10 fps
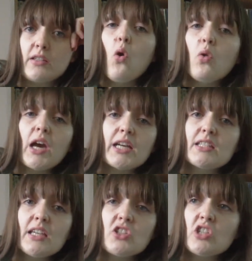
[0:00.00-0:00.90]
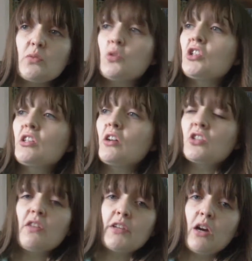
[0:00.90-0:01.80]
All I could see she did was she
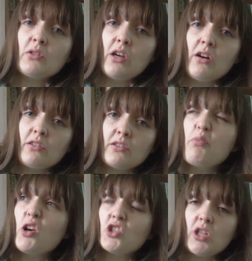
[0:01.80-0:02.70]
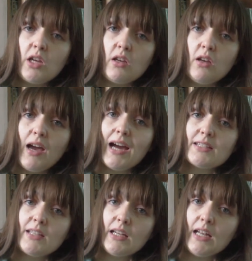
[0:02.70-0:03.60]
touched another girl's ass, brushed it
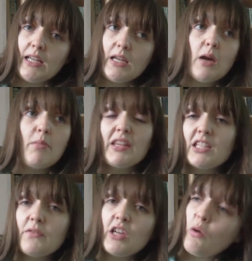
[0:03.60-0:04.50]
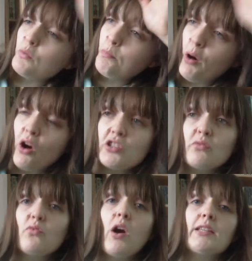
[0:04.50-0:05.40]
accidentally, but this other girl was
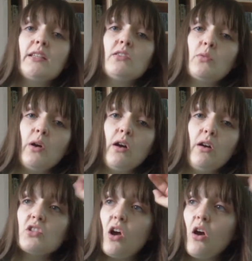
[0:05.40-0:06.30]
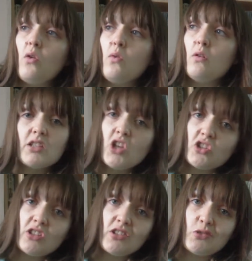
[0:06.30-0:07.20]
barging right into her, so the
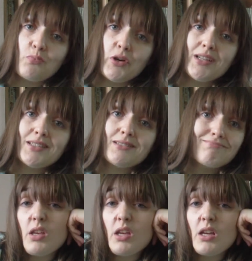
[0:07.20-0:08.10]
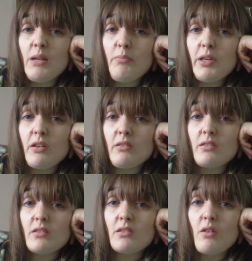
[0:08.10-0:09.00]
judges are just pricks. The
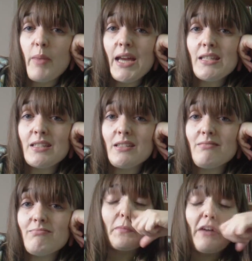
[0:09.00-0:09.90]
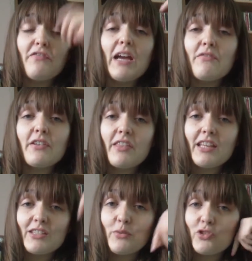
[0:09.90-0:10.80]
Olympians, amazing. My favourite
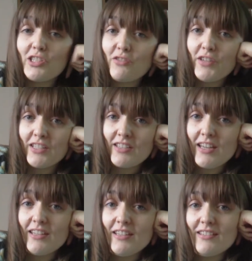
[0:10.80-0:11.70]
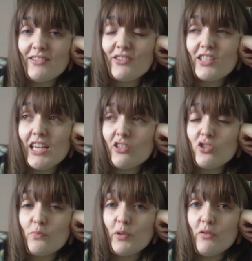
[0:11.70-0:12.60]
thing to watch is the figure skating, because it
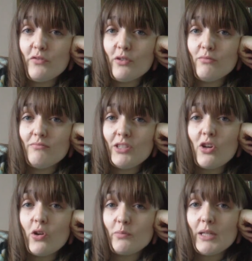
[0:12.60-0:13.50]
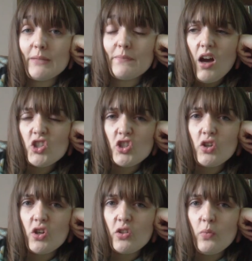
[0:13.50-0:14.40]
is just beautiful, you gotta admit. I just
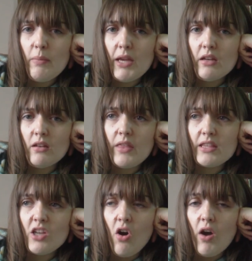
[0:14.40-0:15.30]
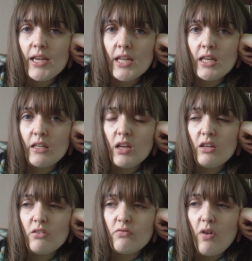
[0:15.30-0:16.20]
look at the women, they're tiny,
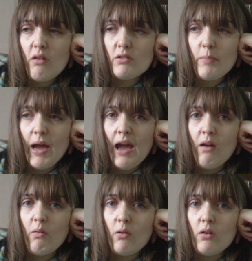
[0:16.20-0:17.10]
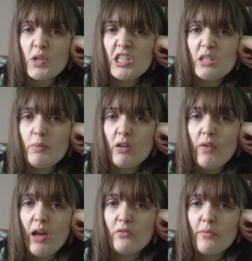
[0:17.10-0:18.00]
getting thrown about, can spin
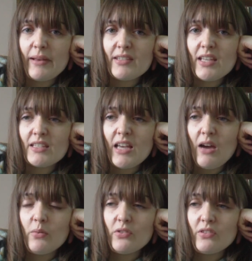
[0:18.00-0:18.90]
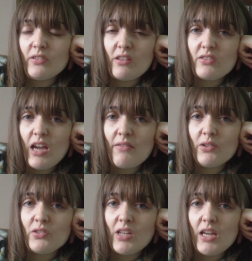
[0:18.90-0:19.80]
around for about 6 hours and just carry
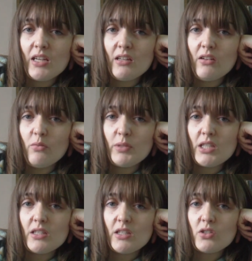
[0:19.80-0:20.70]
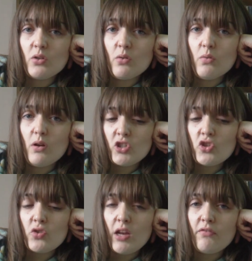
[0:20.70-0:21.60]
on skating and not be dizzy at all. The
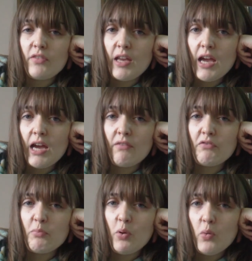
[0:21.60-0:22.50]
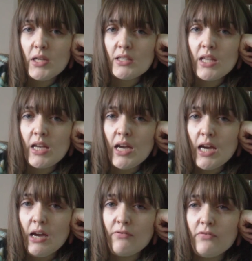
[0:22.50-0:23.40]
strength they have, the poise they
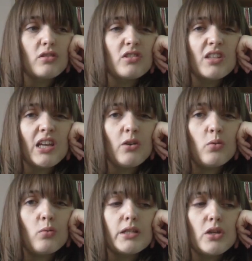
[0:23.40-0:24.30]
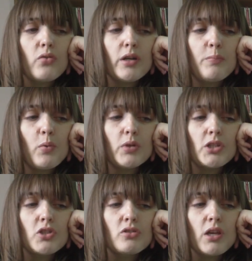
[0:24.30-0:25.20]
have, the skill, it's incredible. And I
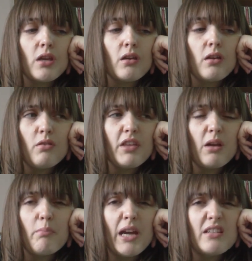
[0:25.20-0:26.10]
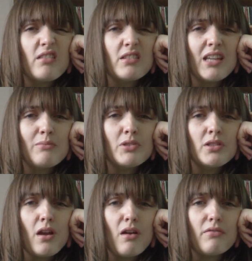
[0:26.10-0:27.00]
just think, I don't think I'm made of the same
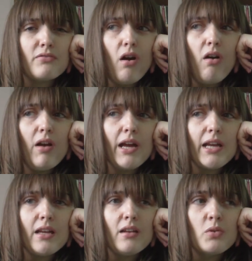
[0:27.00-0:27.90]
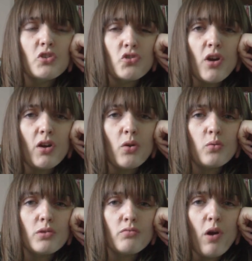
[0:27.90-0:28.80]
stuff. I would
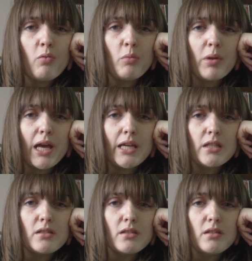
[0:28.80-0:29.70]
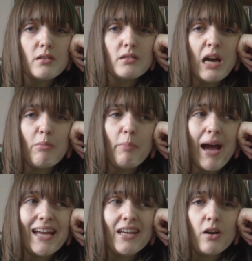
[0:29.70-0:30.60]
struggle to rollerblade down my
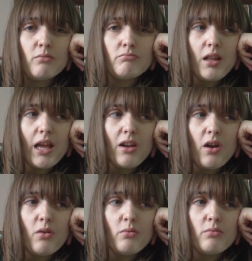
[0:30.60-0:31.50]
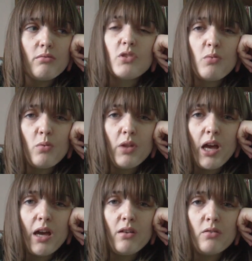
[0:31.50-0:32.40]
patio, let alone do all
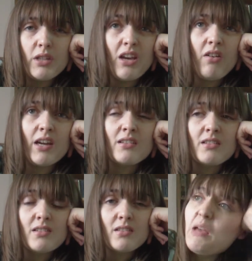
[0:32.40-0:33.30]
that on the ice.